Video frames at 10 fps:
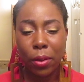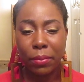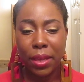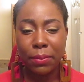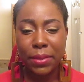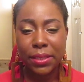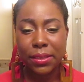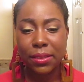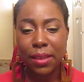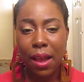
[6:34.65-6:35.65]
what made me
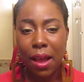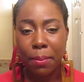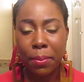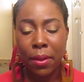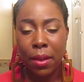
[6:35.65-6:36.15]
stop